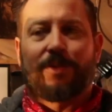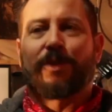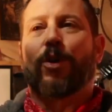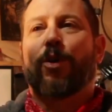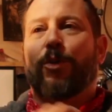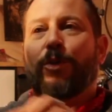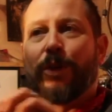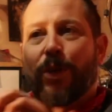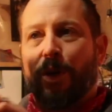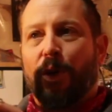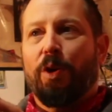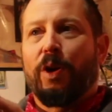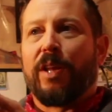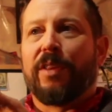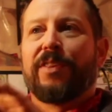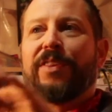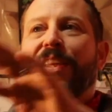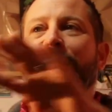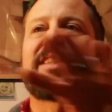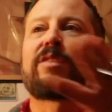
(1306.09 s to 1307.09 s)
So, you know,
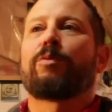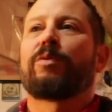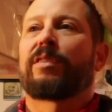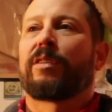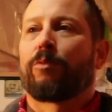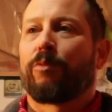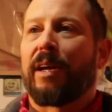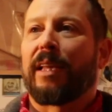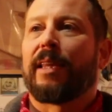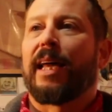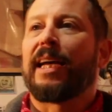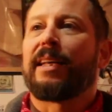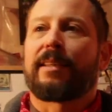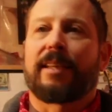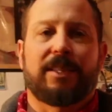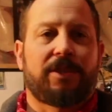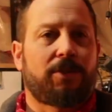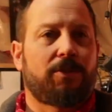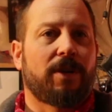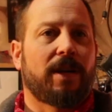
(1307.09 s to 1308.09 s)
and this was the red light
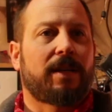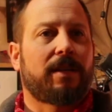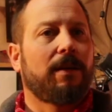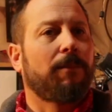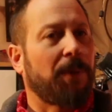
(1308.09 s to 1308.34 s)
district,